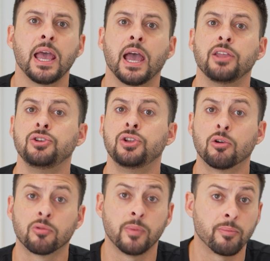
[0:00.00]
and you
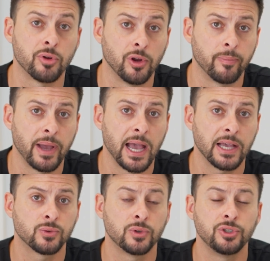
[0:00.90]
don't remember your
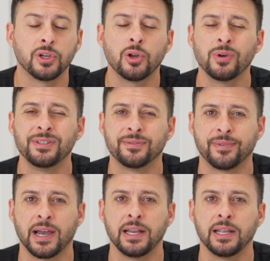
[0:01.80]
password, you can always
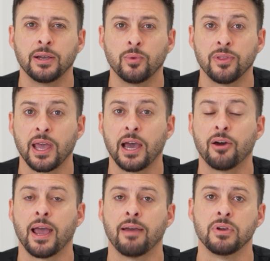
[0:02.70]
find it
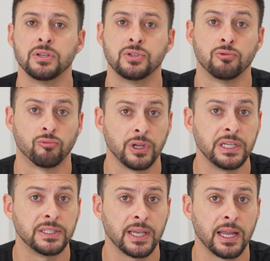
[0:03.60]
without having to
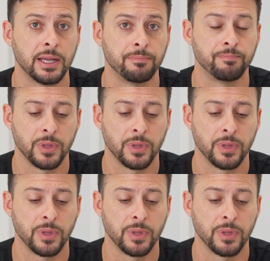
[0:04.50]
reset it.